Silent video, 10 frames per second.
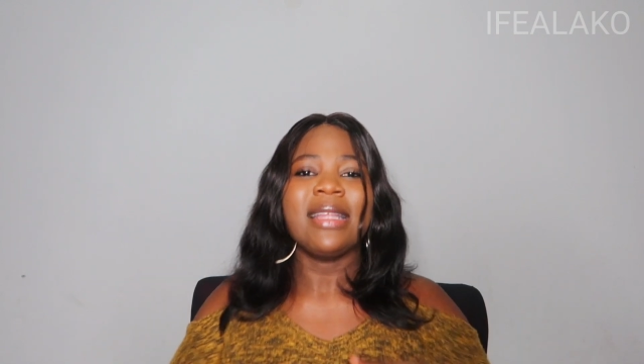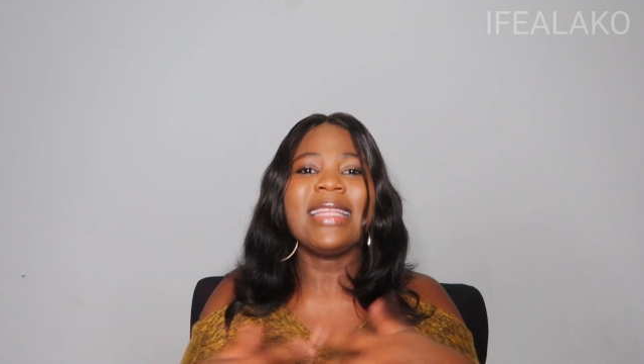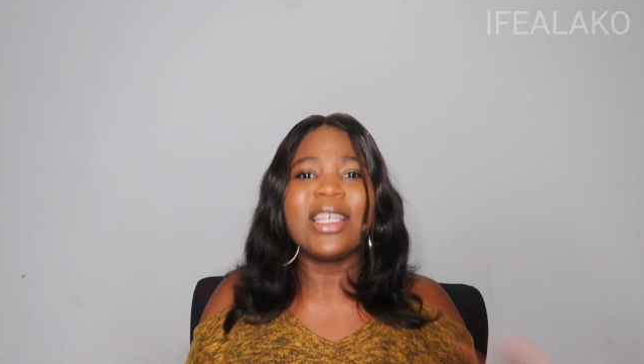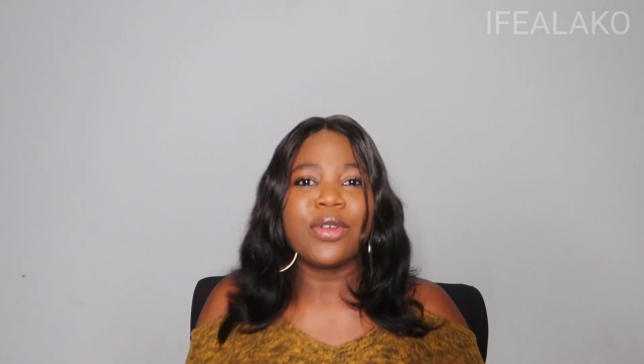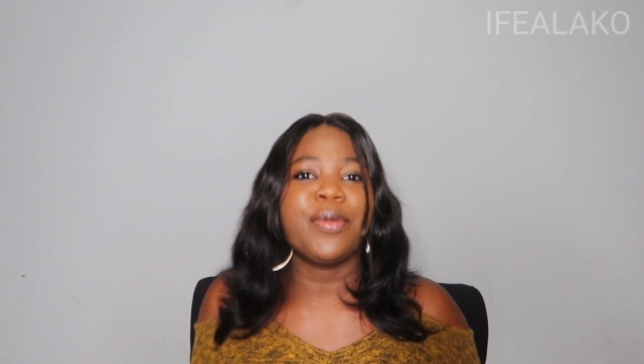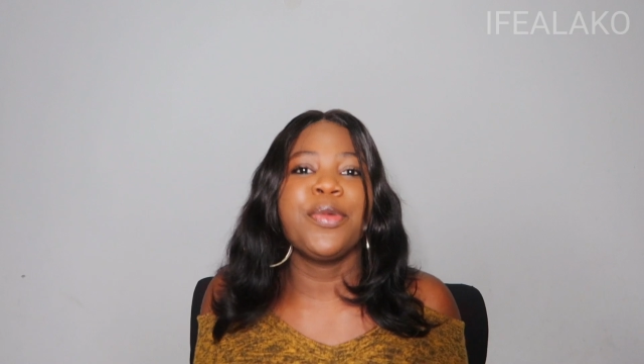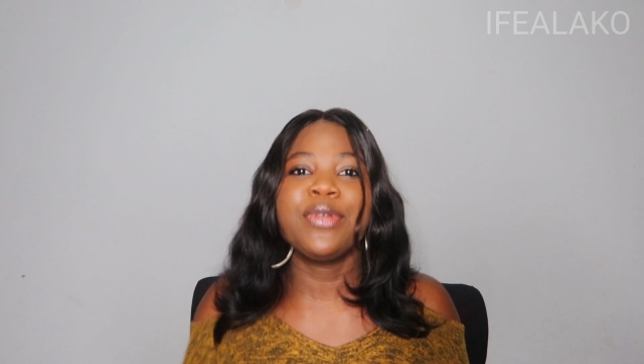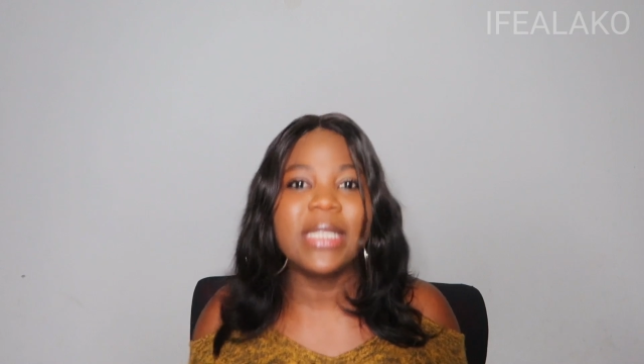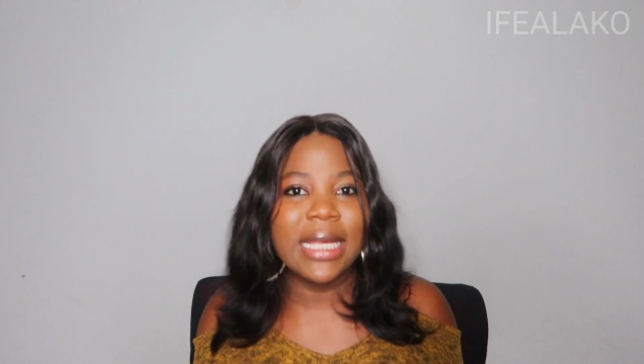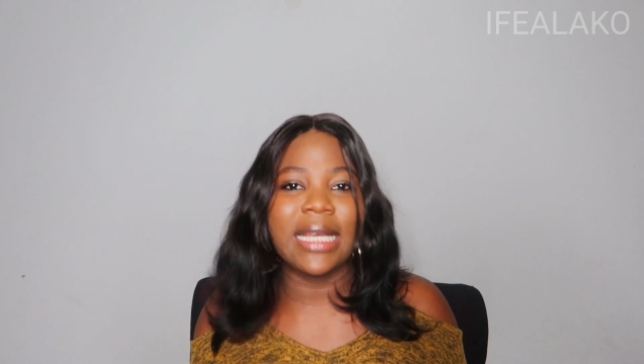That's what people
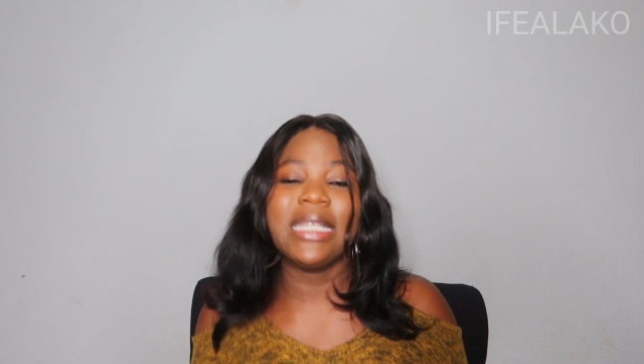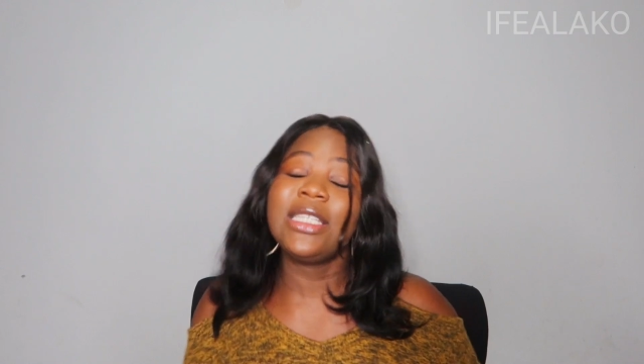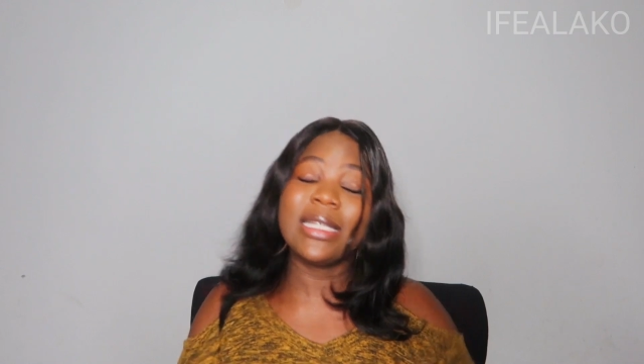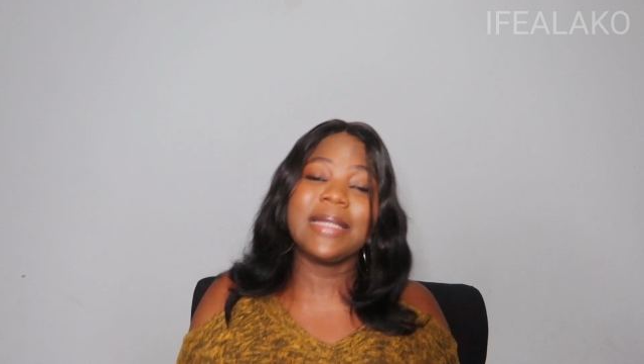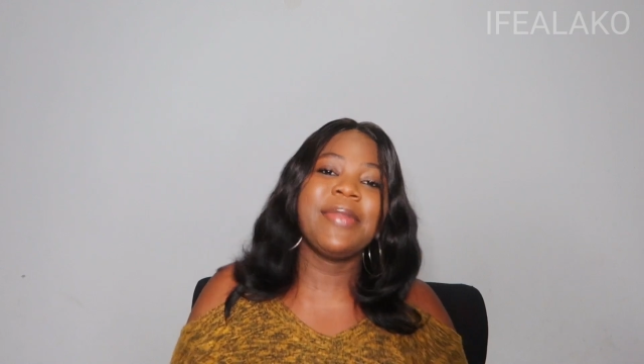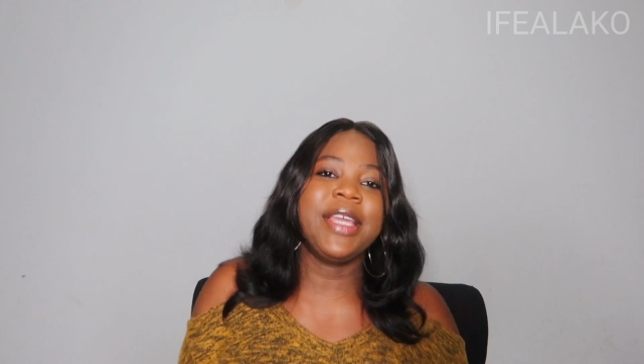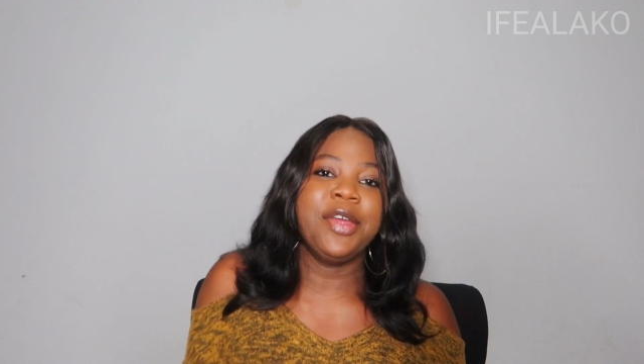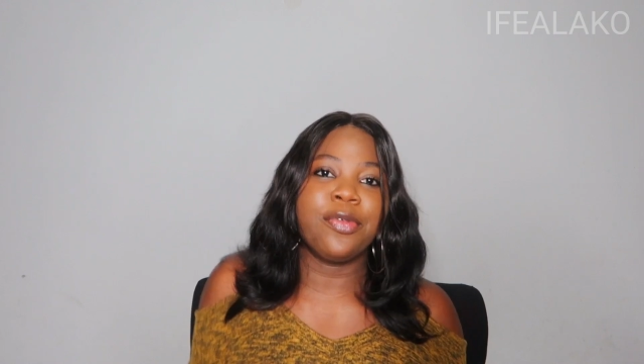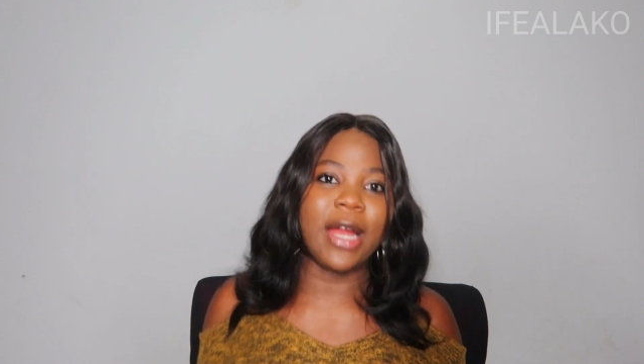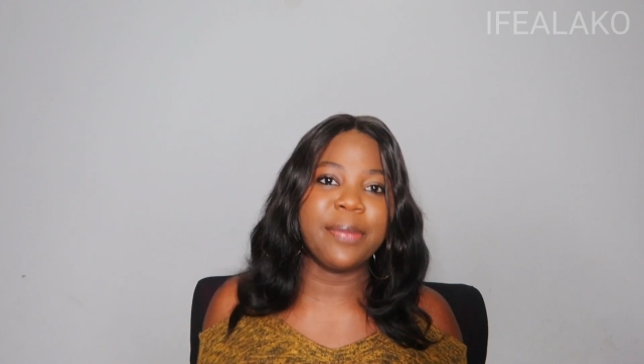say. It doesn't make
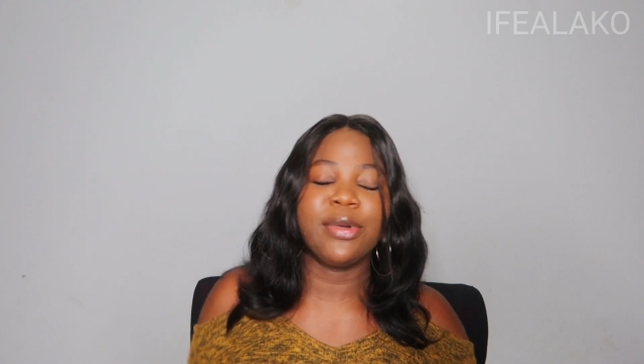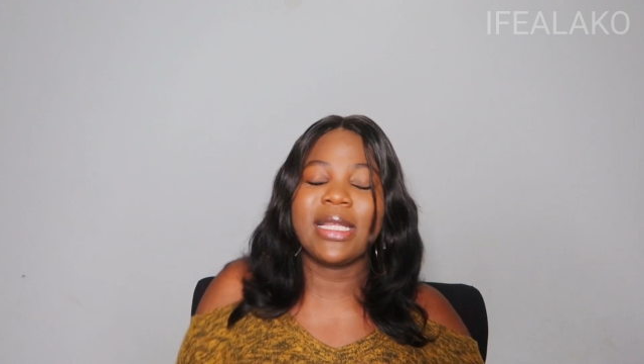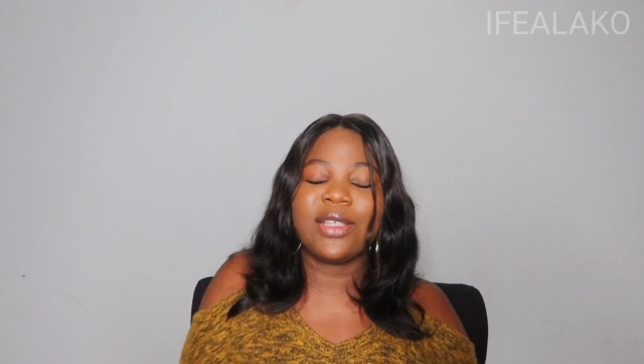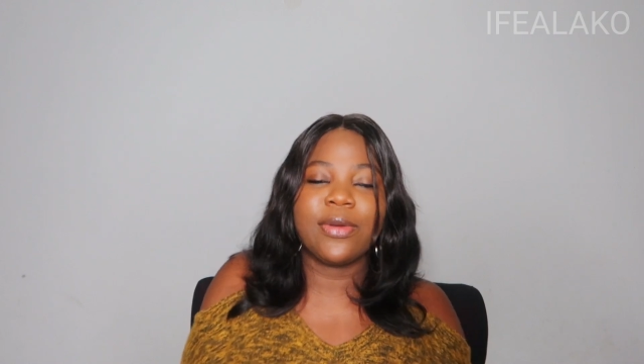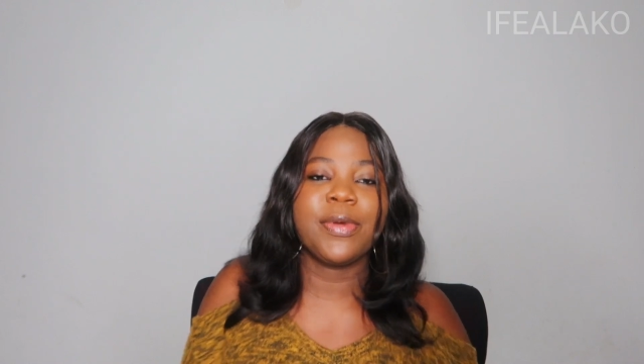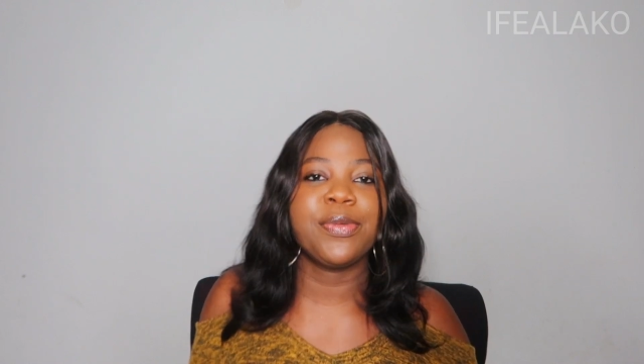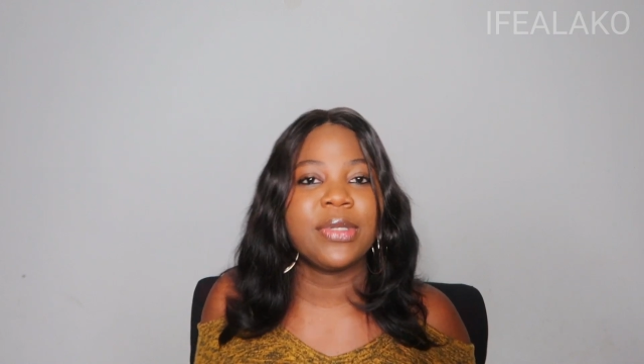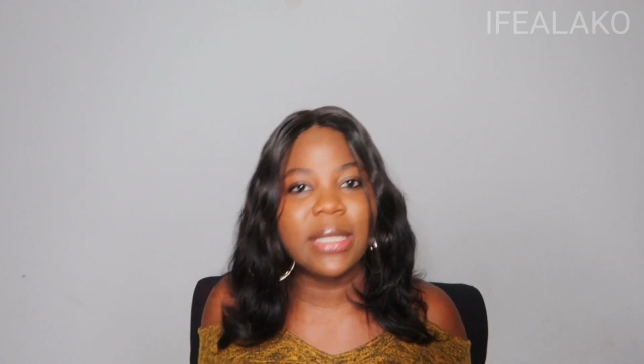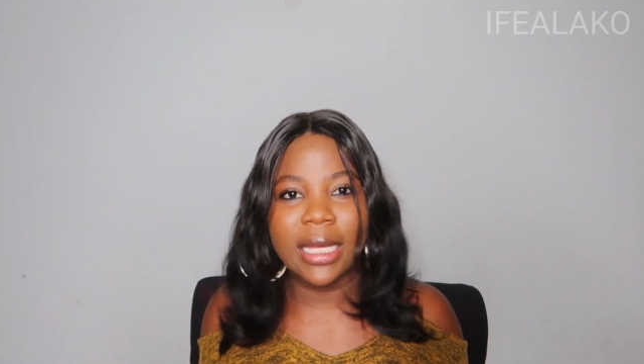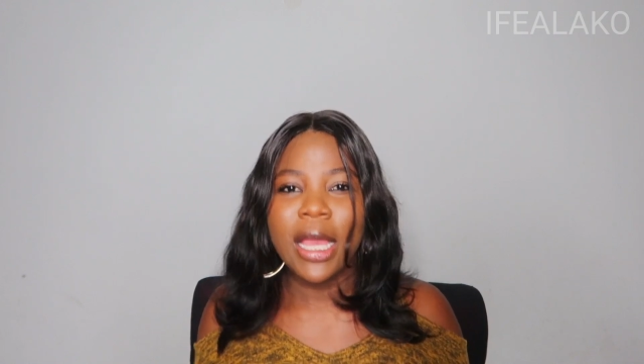it right, but that's what people
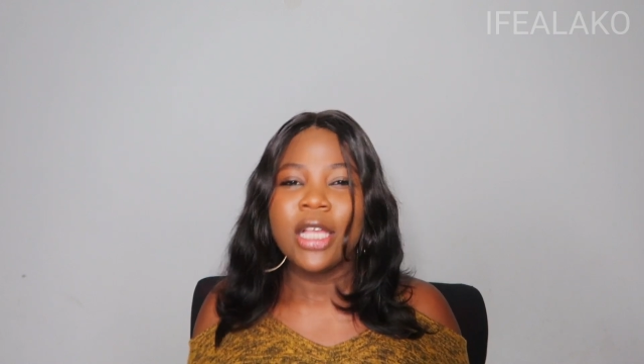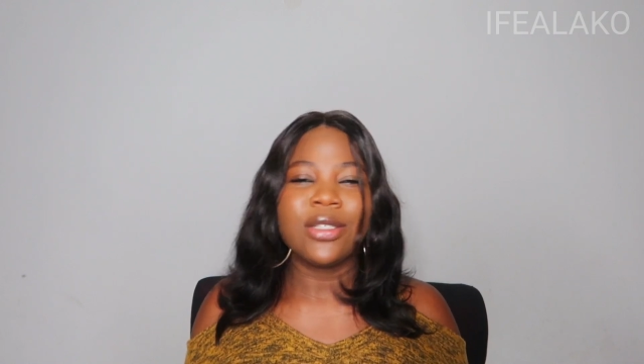say.